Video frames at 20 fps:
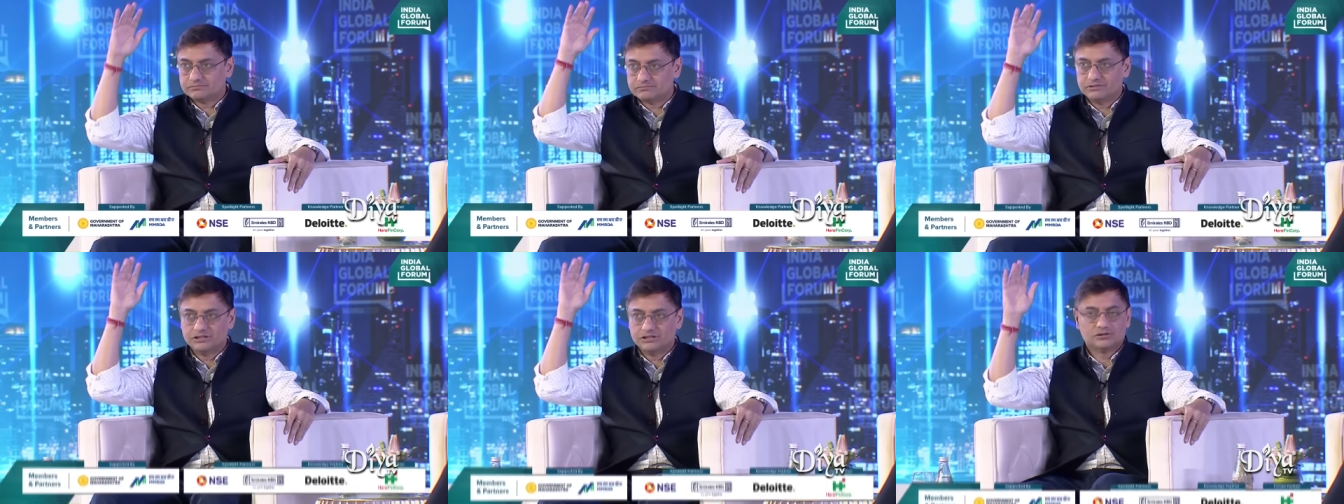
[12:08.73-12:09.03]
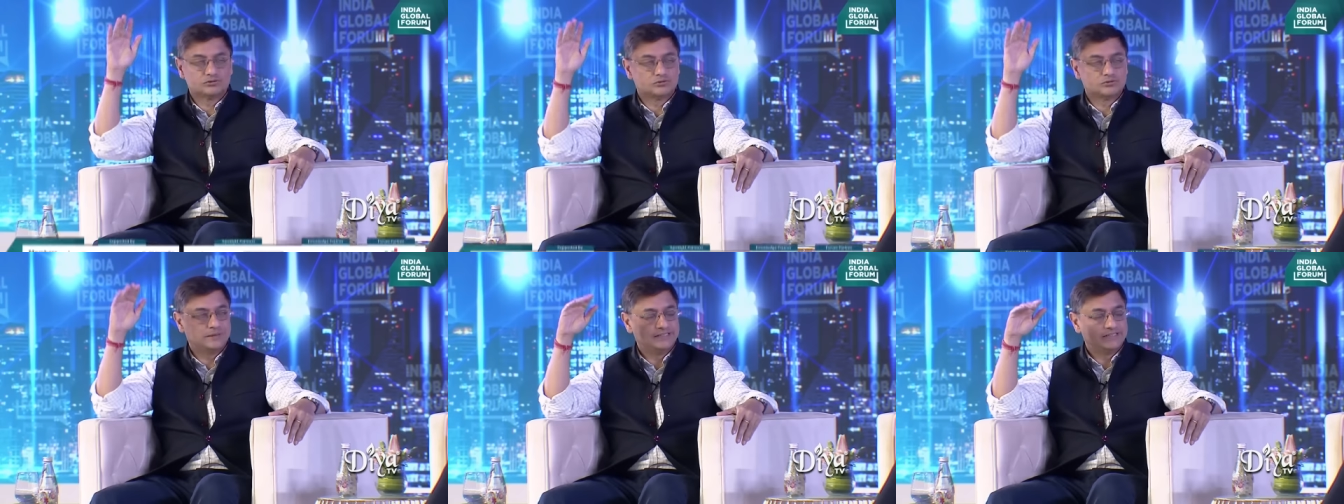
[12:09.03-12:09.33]

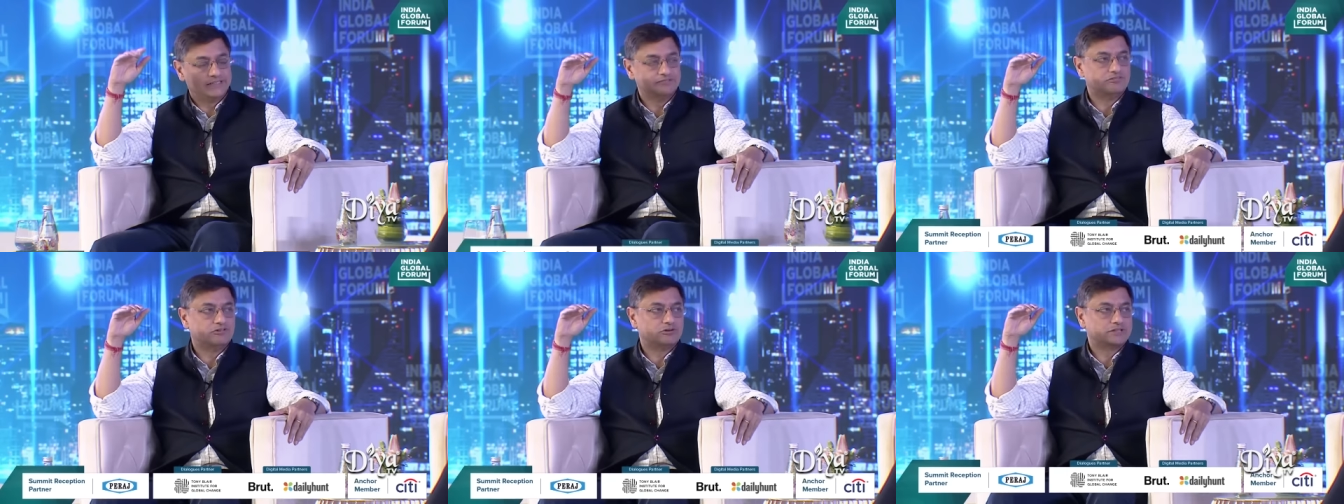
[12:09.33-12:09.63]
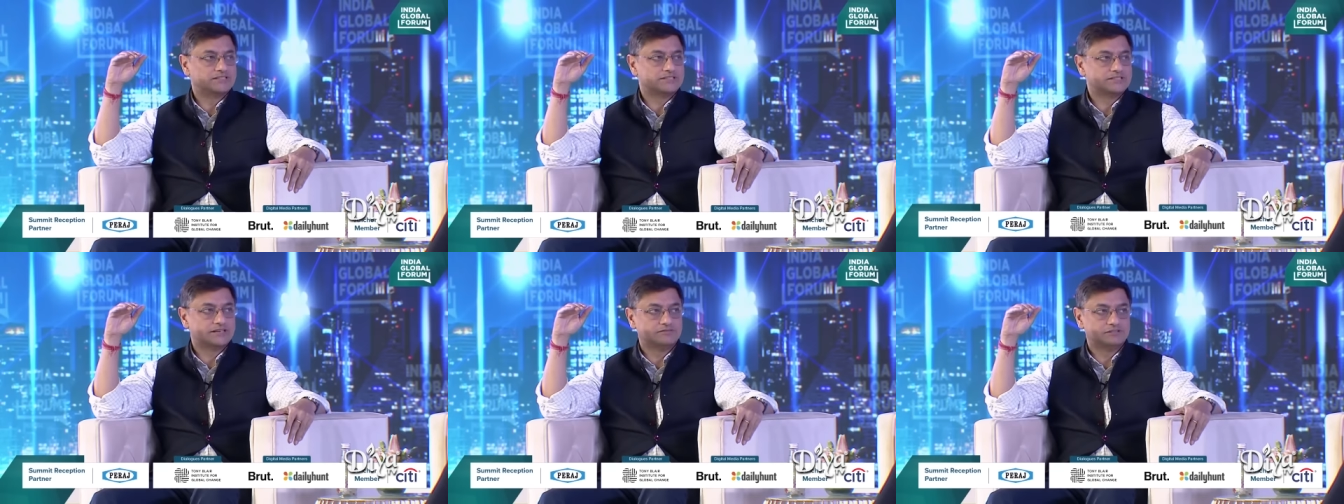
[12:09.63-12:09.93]

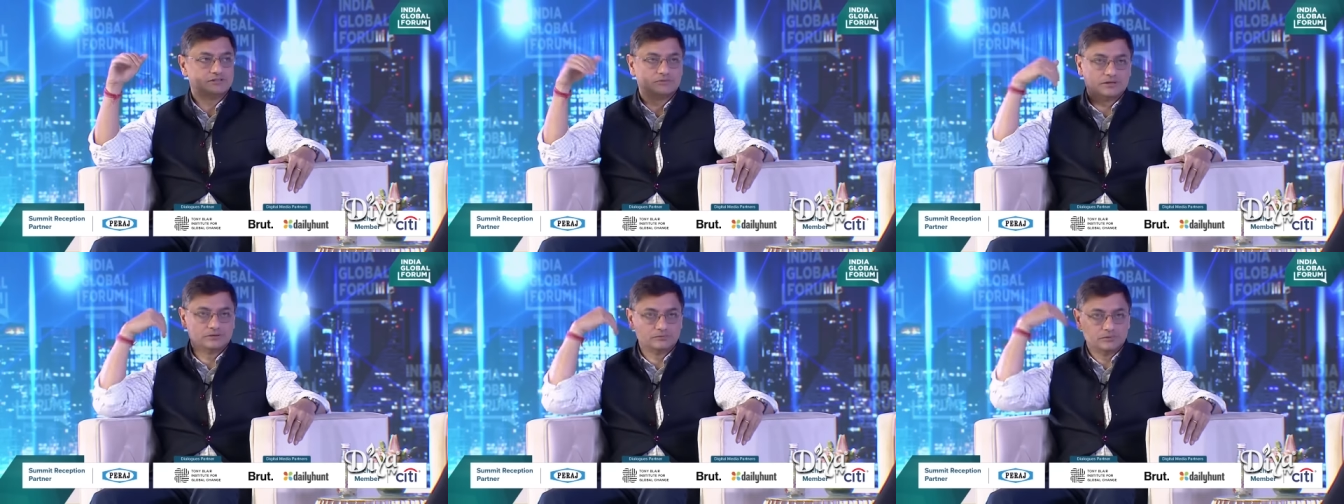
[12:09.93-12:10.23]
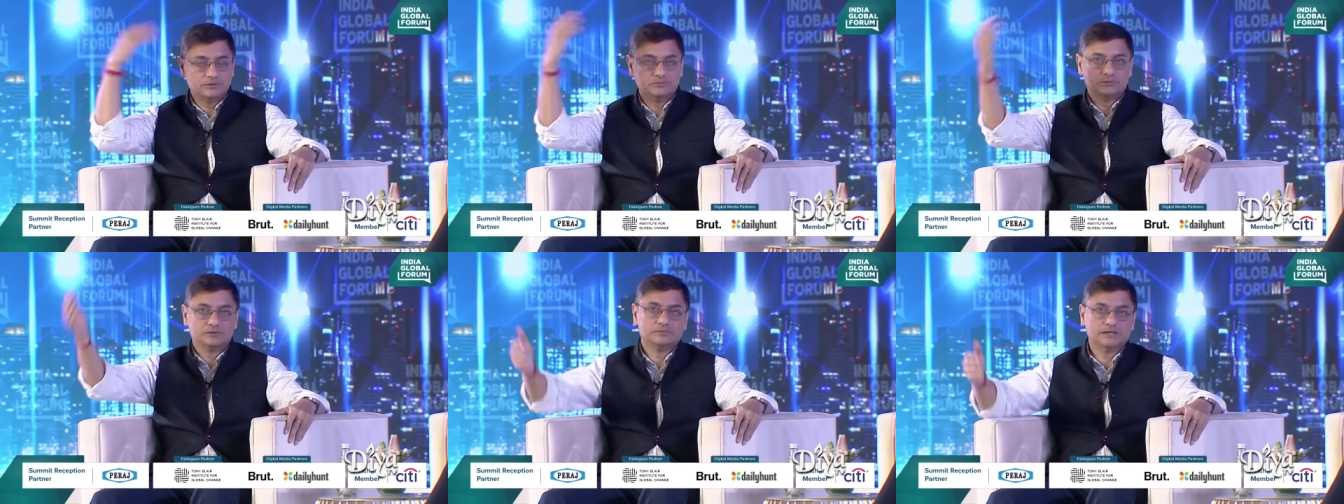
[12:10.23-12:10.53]
2047, when
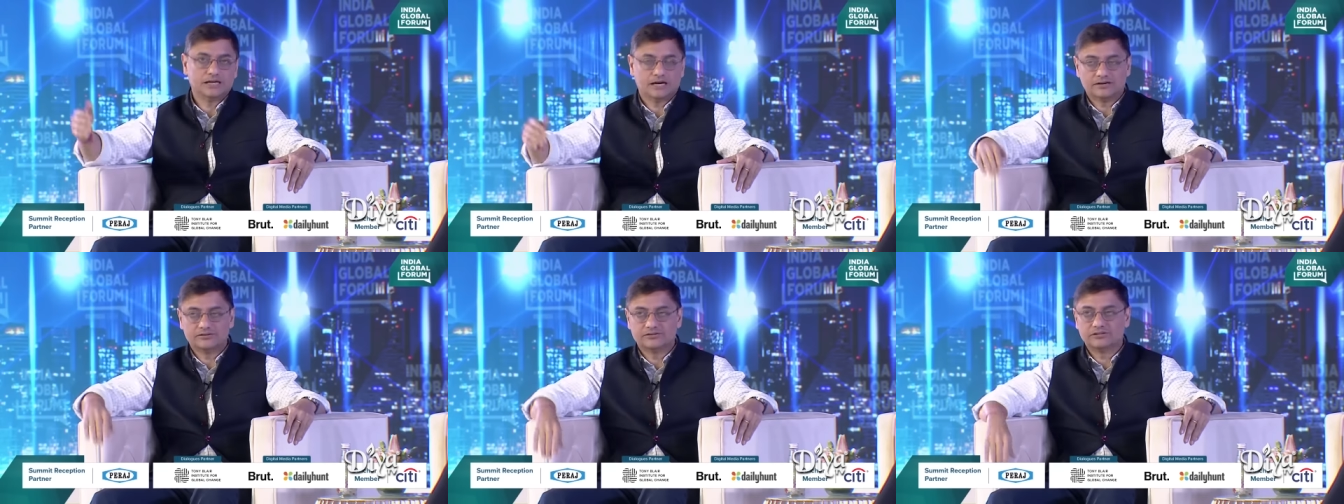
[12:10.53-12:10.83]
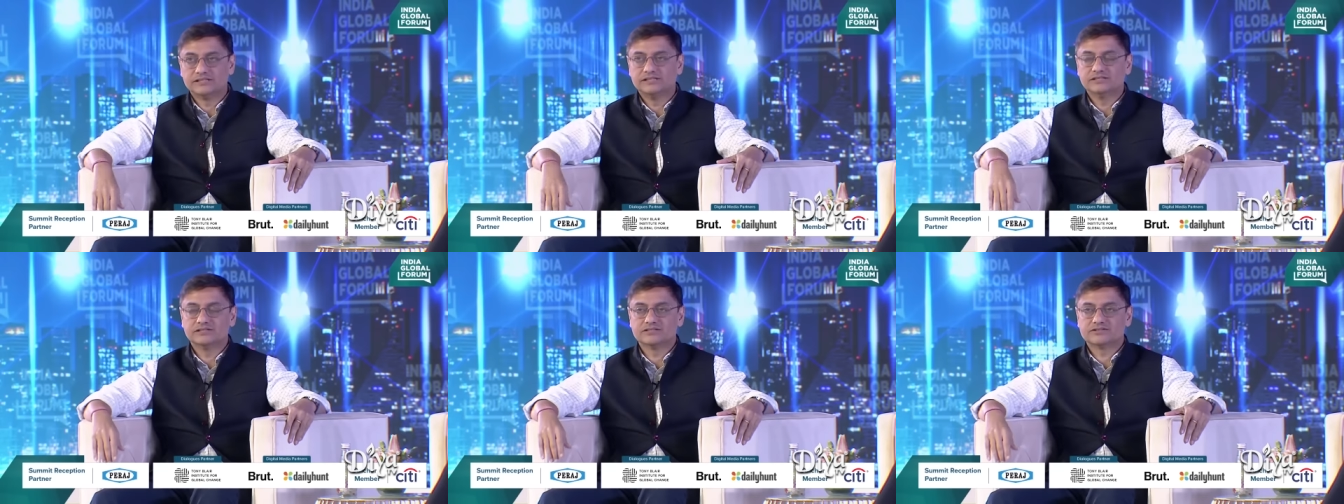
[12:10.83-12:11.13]
we will be
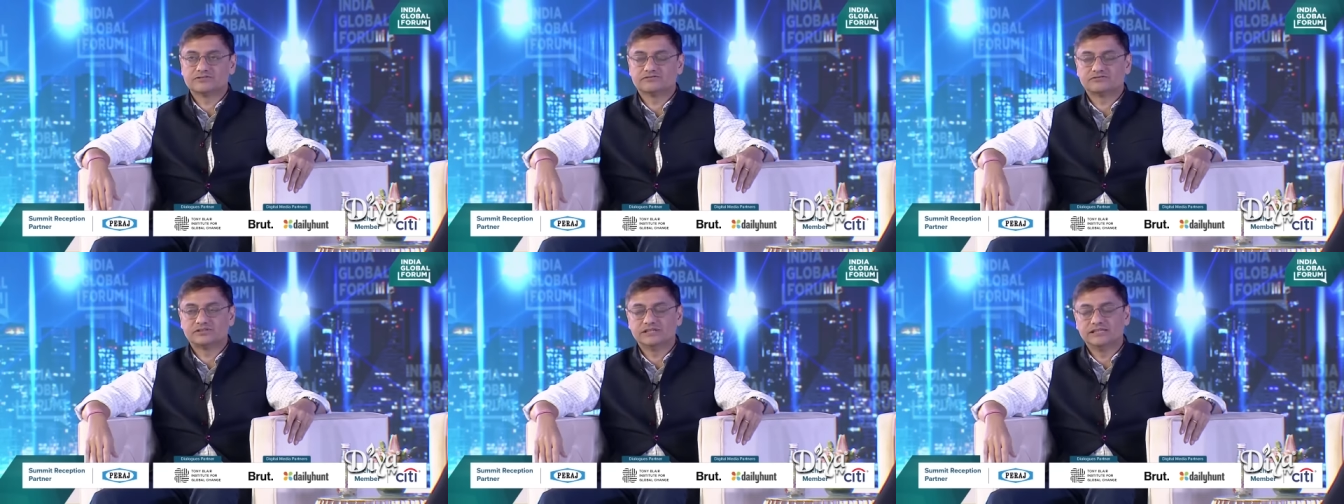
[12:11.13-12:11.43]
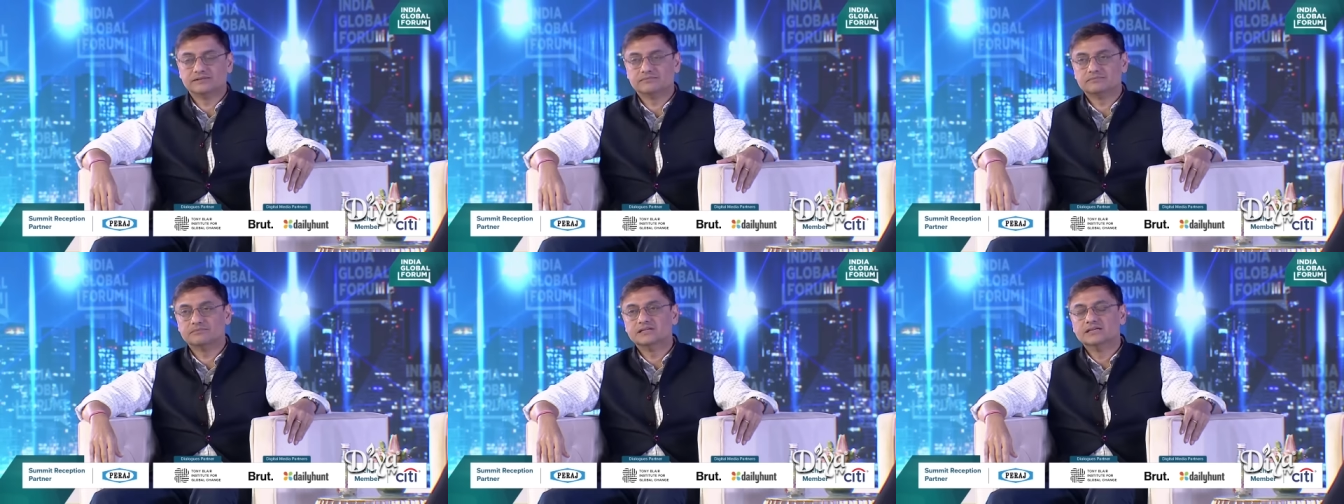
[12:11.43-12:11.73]
100 years of
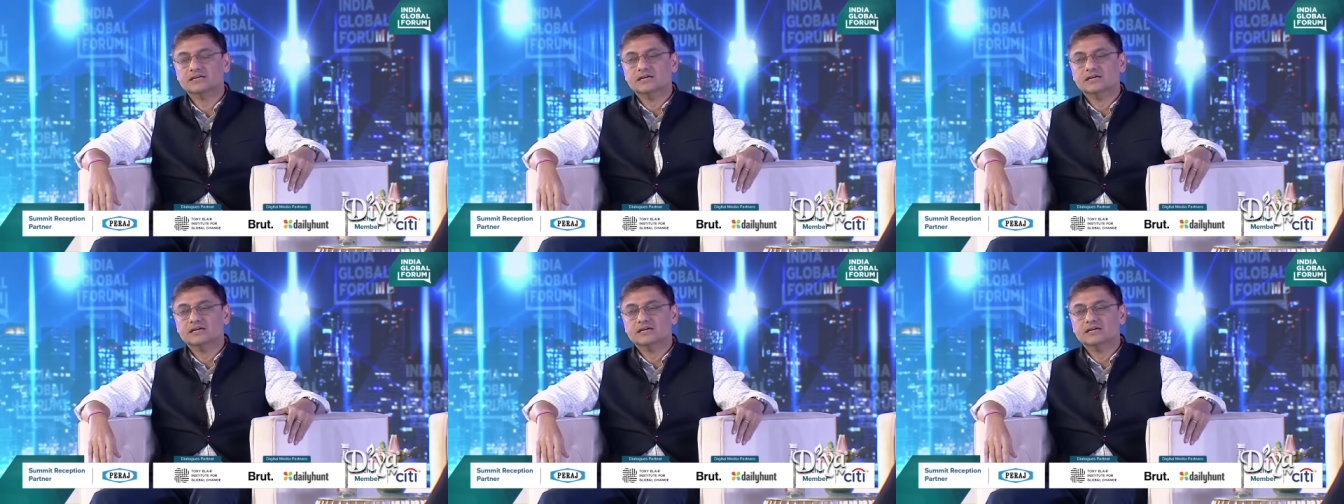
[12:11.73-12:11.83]
freedom.